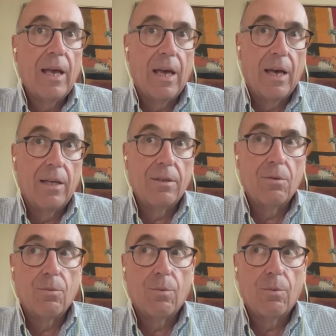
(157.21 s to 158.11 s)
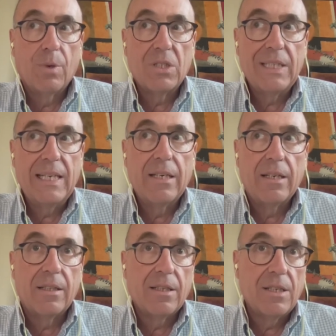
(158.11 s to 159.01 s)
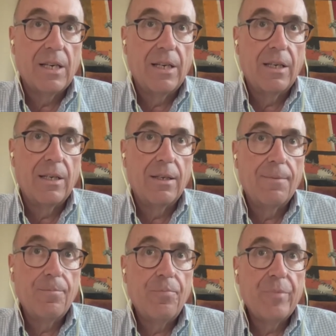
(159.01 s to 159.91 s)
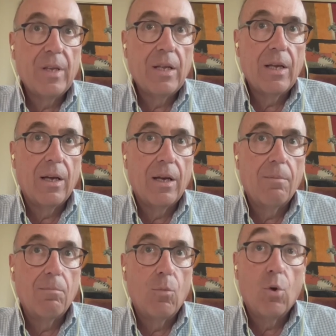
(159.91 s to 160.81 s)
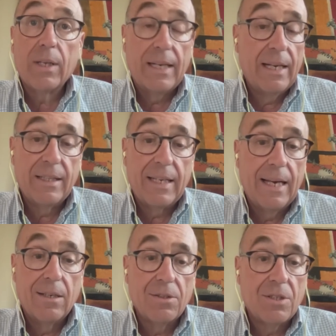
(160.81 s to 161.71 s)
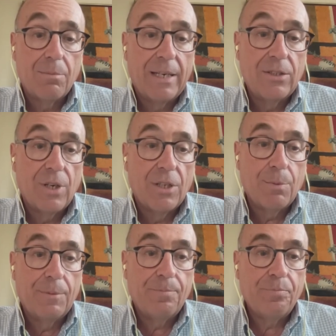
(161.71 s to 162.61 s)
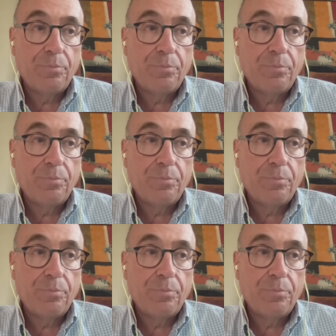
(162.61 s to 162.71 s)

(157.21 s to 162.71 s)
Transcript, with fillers: And what's needed at the T, uh, more than anything else, in my judgment,